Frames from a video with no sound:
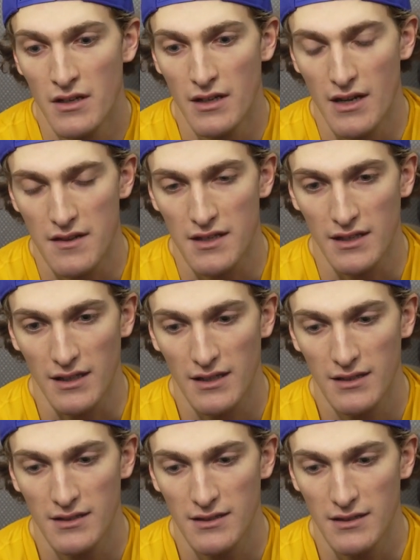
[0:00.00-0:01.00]
I
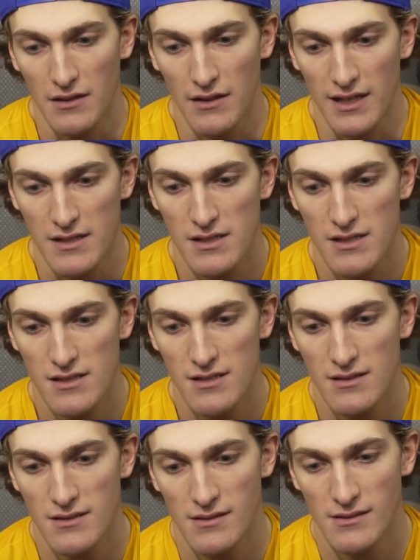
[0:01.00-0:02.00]
think, you know,
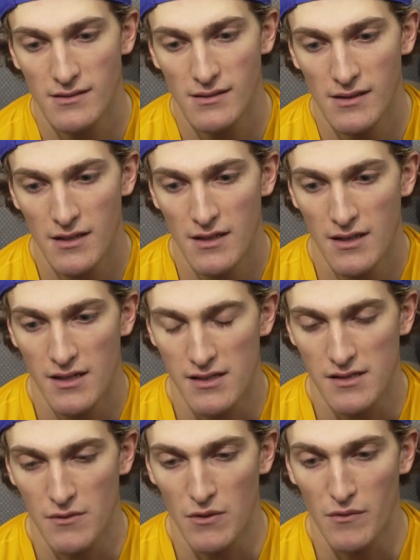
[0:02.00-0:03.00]

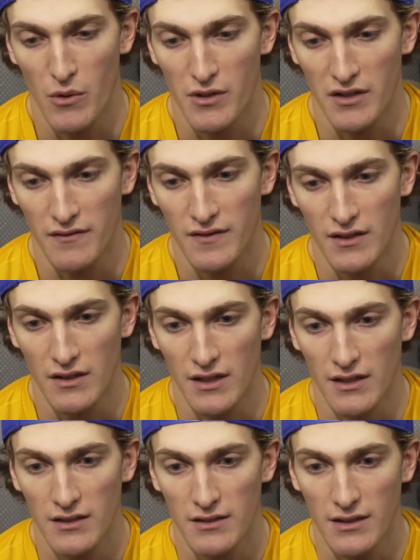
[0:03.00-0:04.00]
it's a rewarding
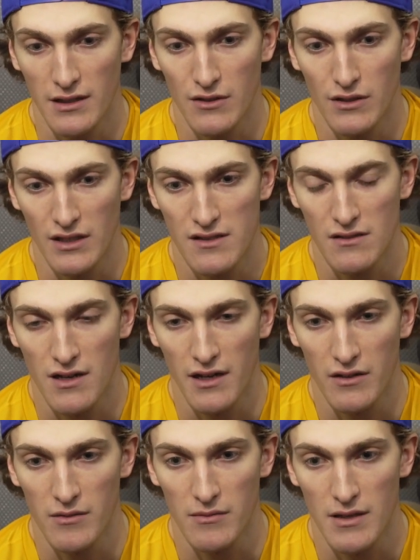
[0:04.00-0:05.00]
feeling going into the
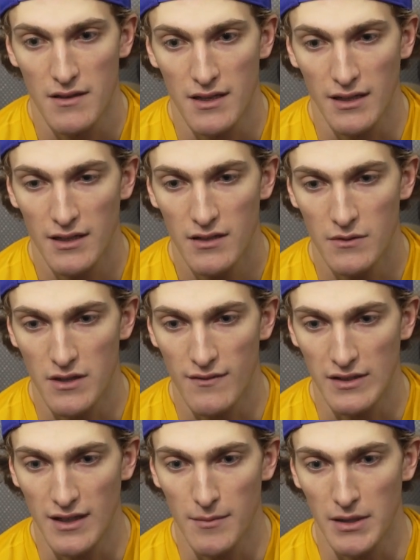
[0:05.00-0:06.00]
locker room. I think when you
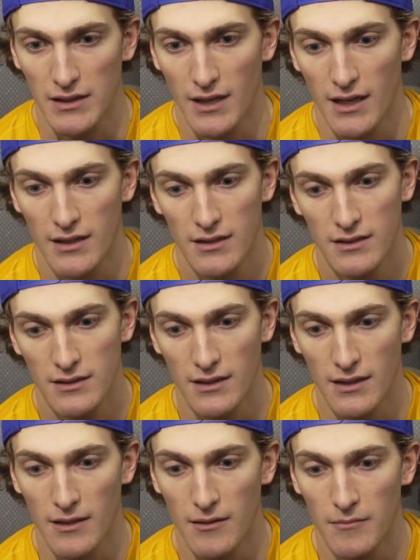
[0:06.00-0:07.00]
have a game like that,
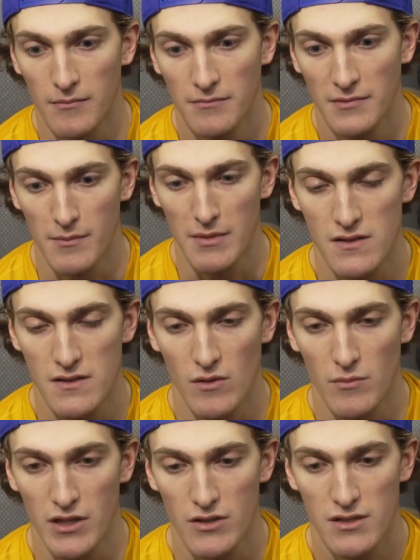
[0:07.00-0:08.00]
that
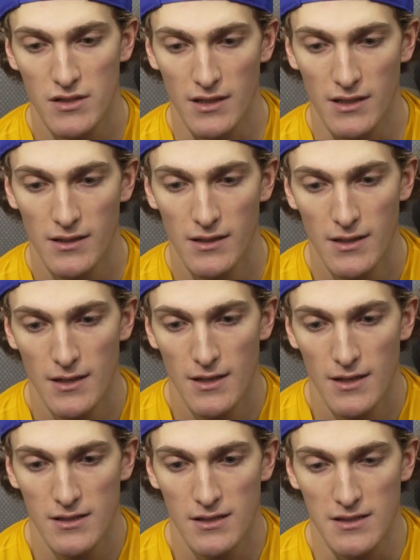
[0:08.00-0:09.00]
so much to
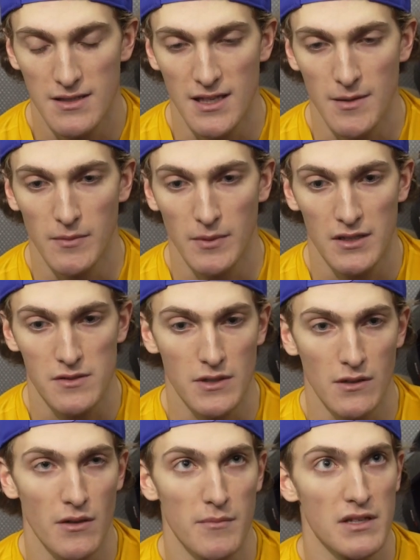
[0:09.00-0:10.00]
the team, because we
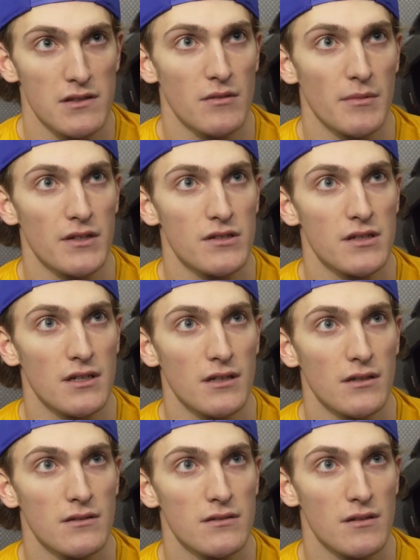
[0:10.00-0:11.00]
know it means so much
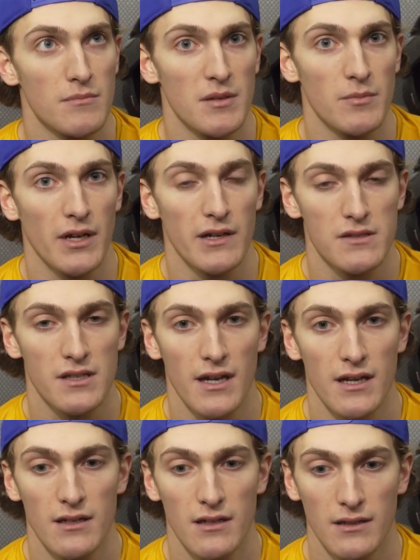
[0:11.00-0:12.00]
to people
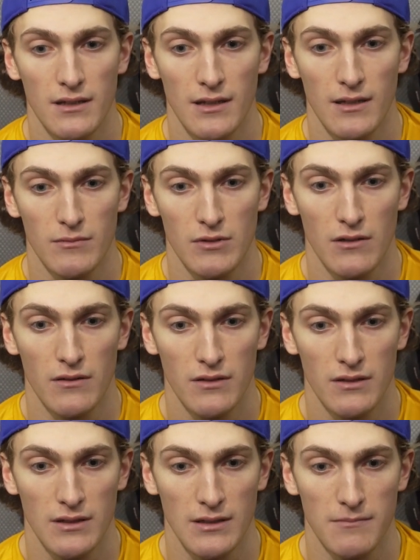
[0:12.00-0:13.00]
outside, you know,
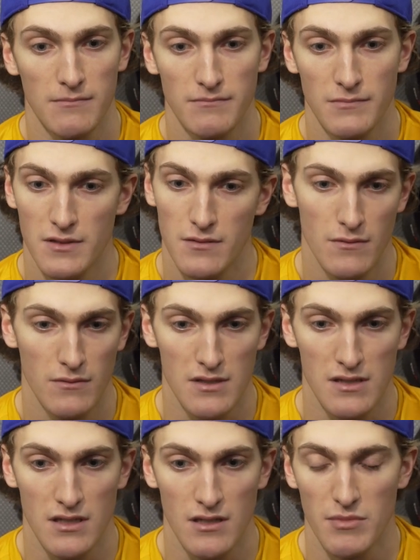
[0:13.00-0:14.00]
the
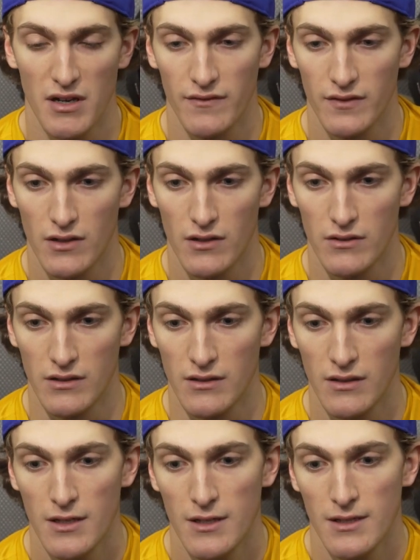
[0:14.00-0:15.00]
city of Buffalo and
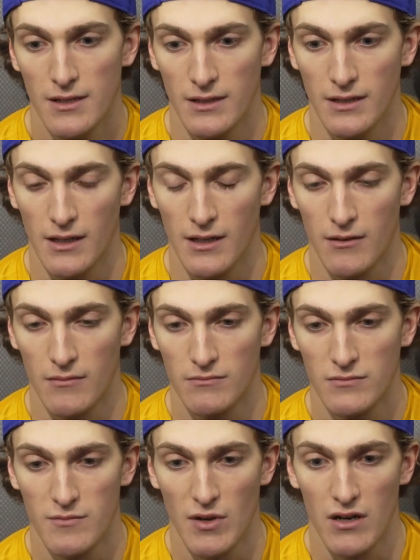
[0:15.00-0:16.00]

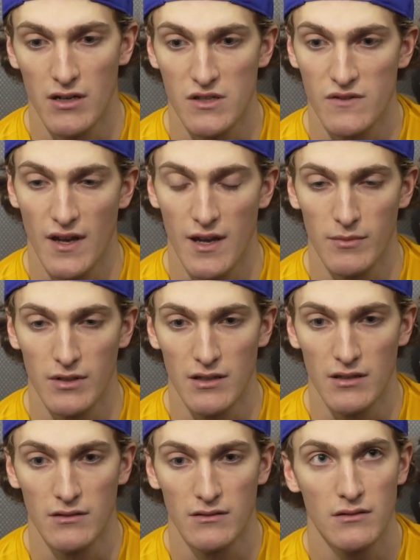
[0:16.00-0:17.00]
Damar and his family
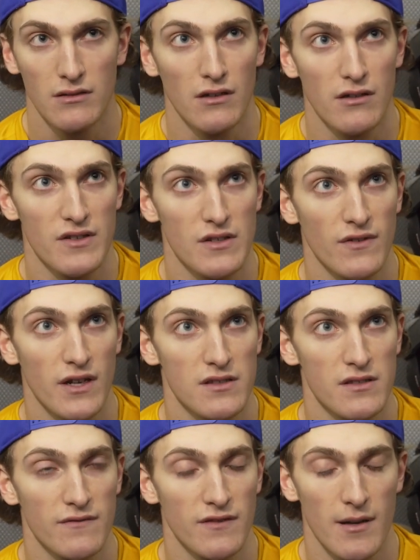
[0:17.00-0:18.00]
and all of his
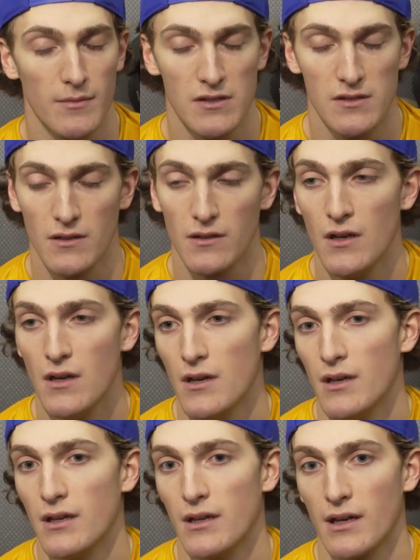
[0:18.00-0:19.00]
friends and family. So
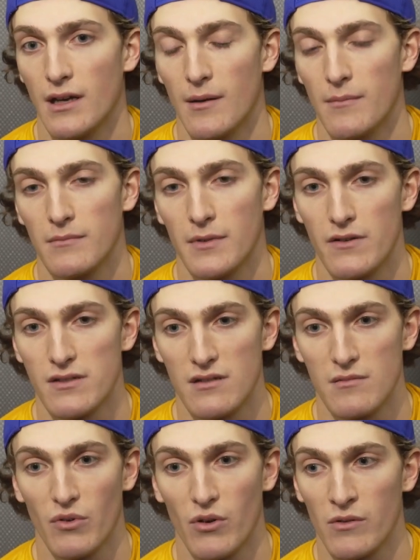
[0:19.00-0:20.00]
that was
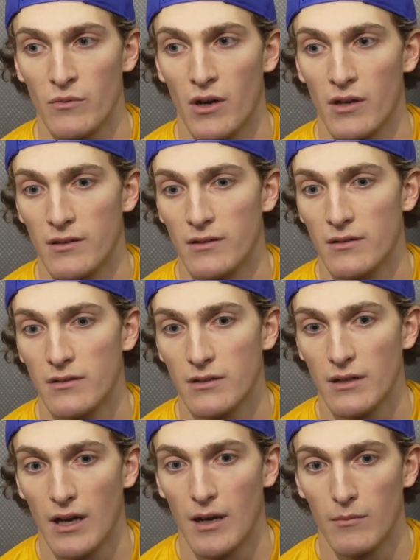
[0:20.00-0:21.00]
an important one, and
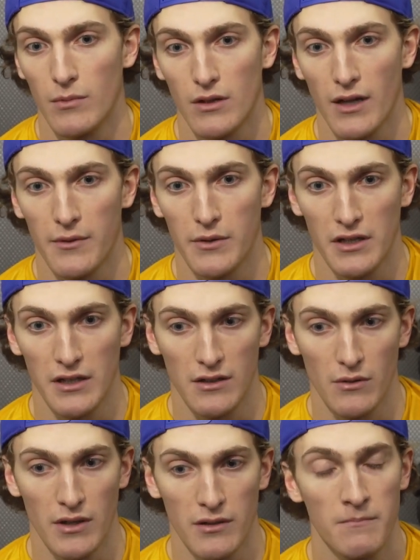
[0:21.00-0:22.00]
I'm glad we could get
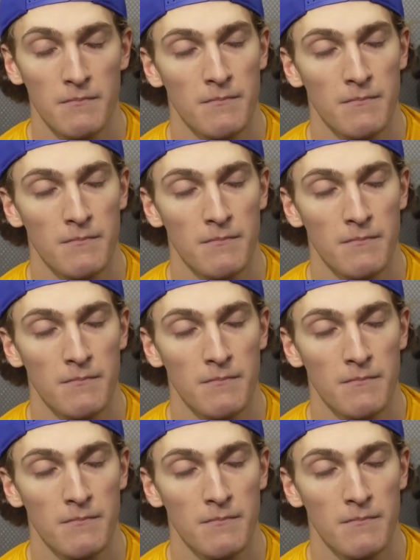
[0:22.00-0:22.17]
the win.